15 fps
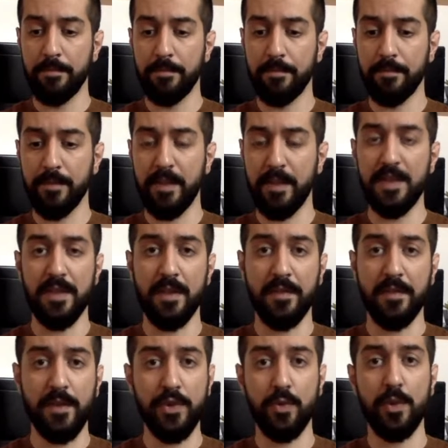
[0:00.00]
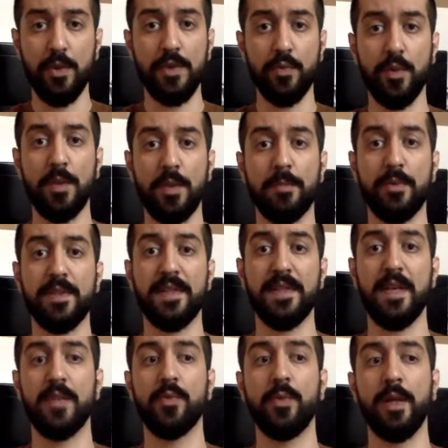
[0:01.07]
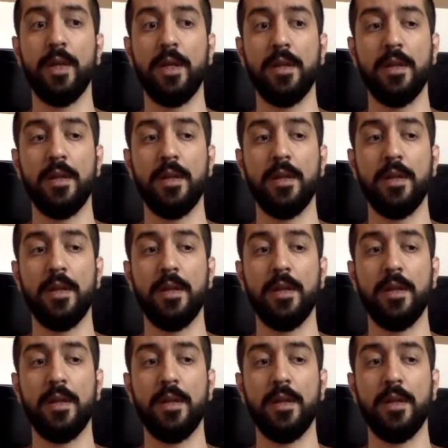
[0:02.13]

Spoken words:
these individuals will present with